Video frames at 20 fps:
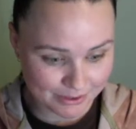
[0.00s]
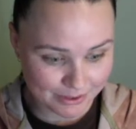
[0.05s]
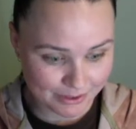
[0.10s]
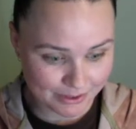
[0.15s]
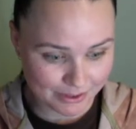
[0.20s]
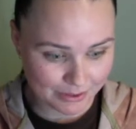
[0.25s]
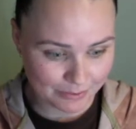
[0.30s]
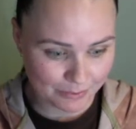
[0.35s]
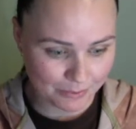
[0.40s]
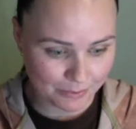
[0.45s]

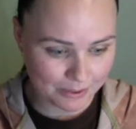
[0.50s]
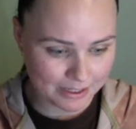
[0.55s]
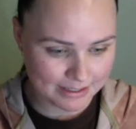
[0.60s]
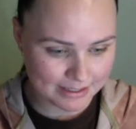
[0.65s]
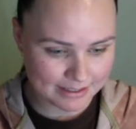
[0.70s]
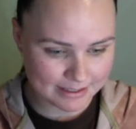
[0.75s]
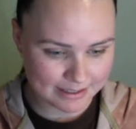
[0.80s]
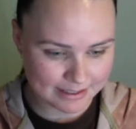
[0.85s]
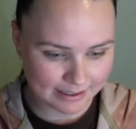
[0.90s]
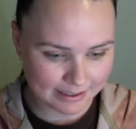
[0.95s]
So 1
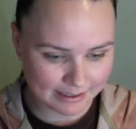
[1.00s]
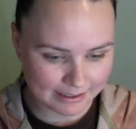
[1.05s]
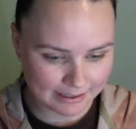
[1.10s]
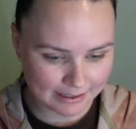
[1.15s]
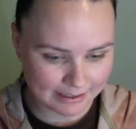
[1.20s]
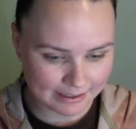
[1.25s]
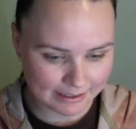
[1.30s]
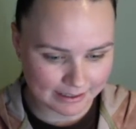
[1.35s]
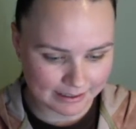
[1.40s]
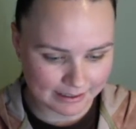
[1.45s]
second,
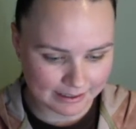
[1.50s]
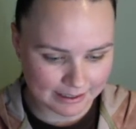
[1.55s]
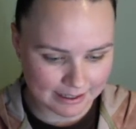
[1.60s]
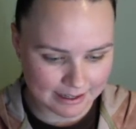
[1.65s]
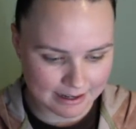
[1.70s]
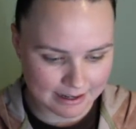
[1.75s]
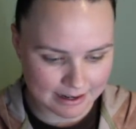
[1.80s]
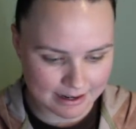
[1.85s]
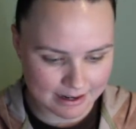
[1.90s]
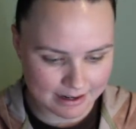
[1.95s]

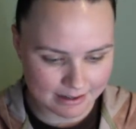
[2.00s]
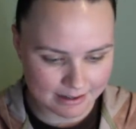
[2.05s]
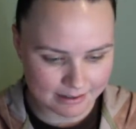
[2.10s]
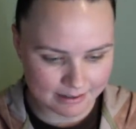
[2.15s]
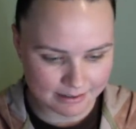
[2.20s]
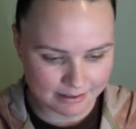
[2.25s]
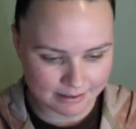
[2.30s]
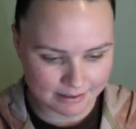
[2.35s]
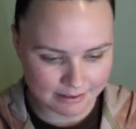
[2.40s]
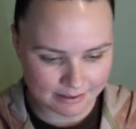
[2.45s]

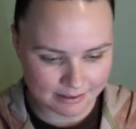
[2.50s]
guys.